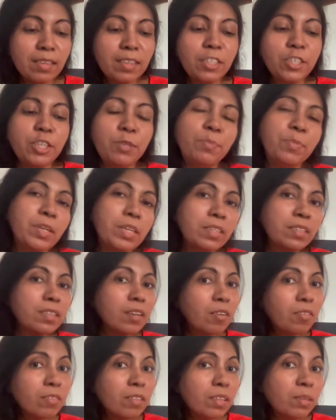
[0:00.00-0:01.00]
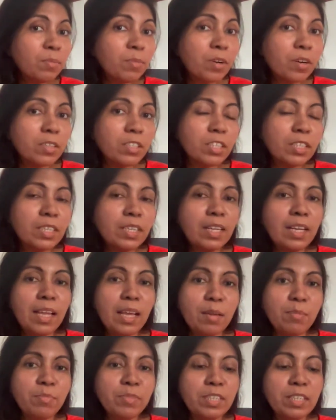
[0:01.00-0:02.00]
She brings out the emotional
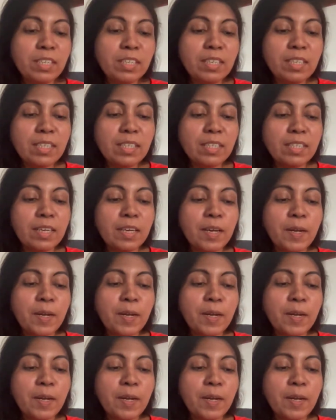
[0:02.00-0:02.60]
emptiness